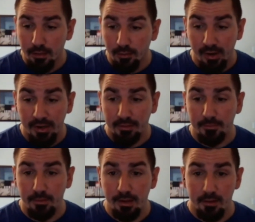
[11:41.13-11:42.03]
Granted,
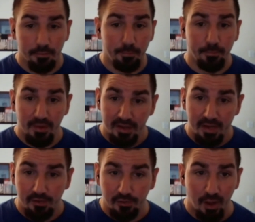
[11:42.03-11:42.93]
if they
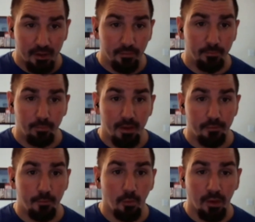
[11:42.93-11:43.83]
did sign like
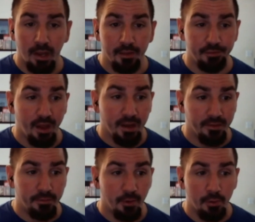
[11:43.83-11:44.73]
four guys,
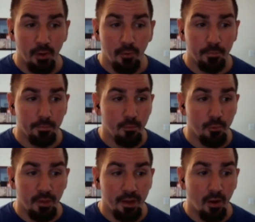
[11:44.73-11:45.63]
I don't know
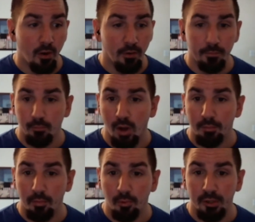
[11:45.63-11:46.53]
who they are
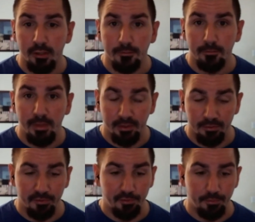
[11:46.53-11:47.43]
probably,
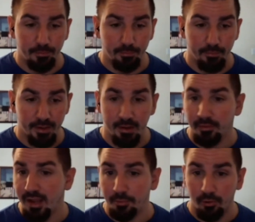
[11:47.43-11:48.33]
because it
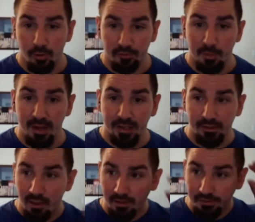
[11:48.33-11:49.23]
never came across my
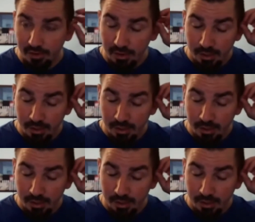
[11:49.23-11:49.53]
headlines.